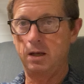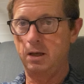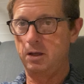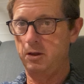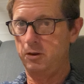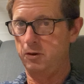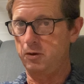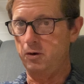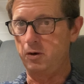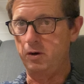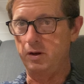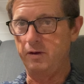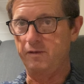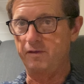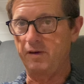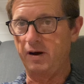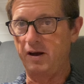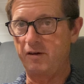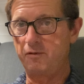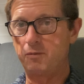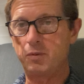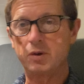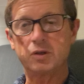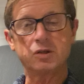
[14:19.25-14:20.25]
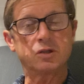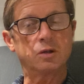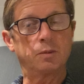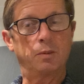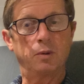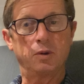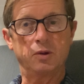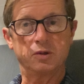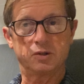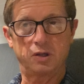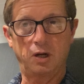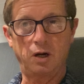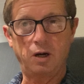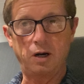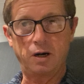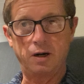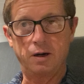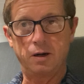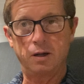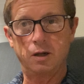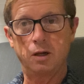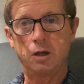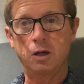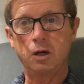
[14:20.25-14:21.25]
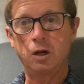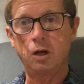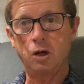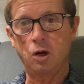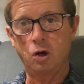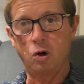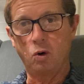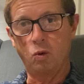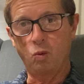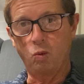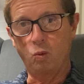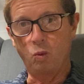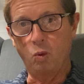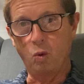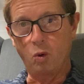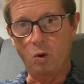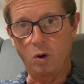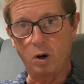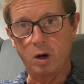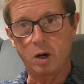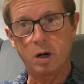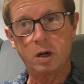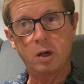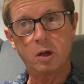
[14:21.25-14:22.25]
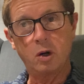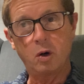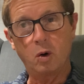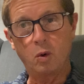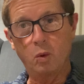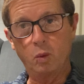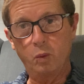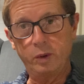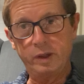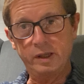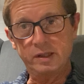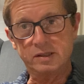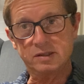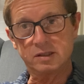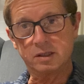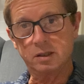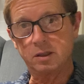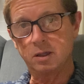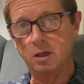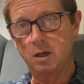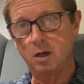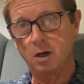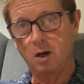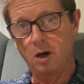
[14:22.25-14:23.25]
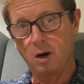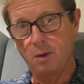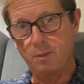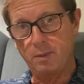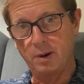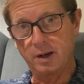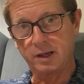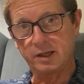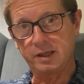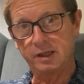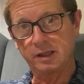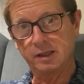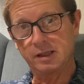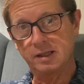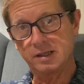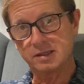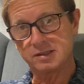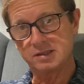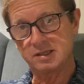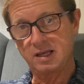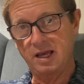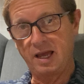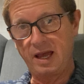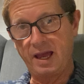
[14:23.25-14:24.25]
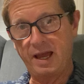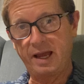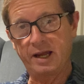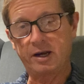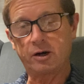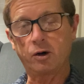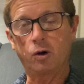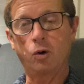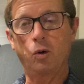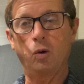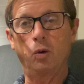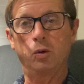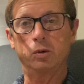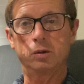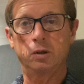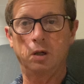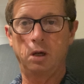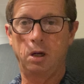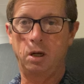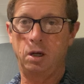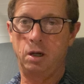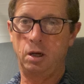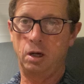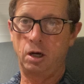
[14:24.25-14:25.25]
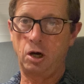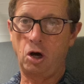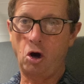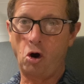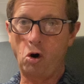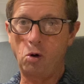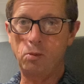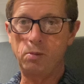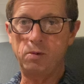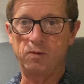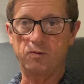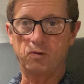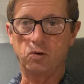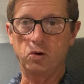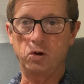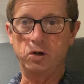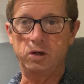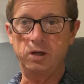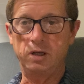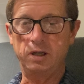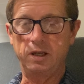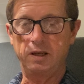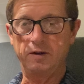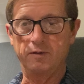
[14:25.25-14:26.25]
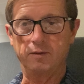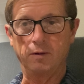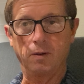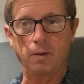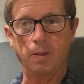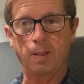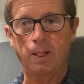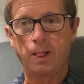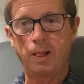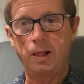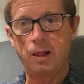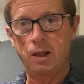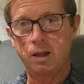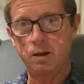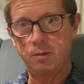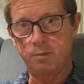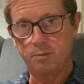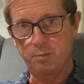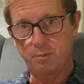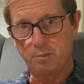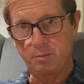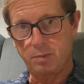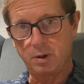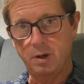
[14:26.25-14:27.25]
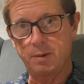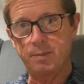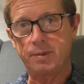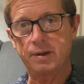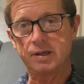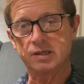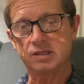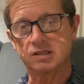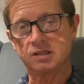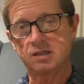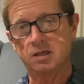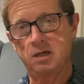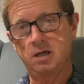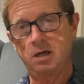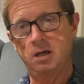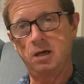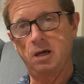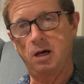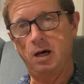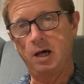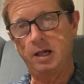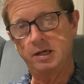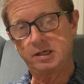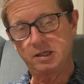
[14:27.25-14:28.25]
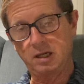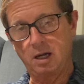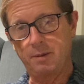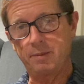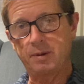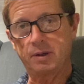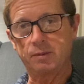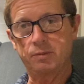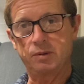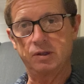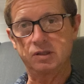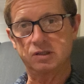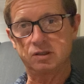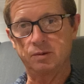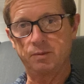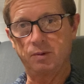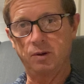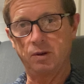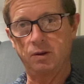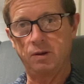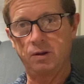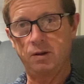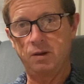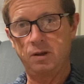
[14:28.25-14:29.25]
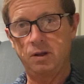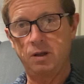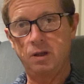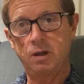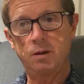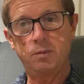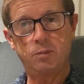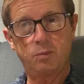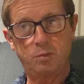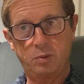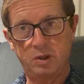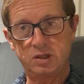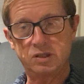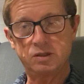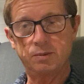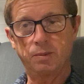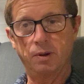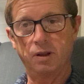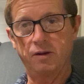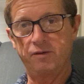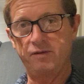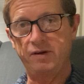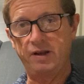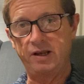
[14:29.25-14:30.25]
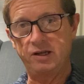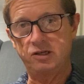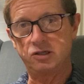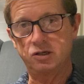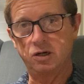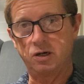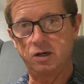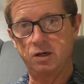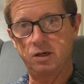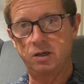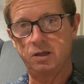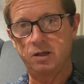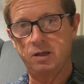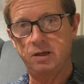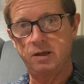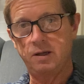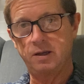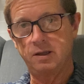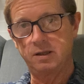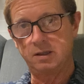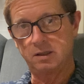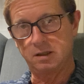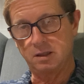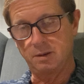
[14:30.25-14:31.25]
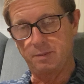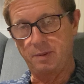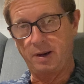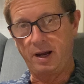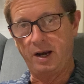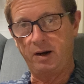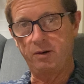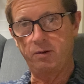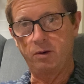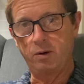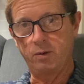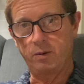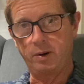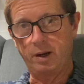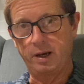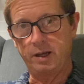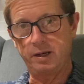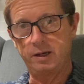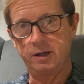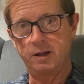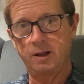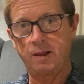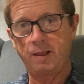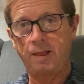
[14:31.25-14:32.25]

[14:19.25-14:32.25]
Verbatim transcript: 35 principles are war, reason, homunculus, anchor hold, home of good and evil, purpose, atomic principle, principle of nature, the pirate ride.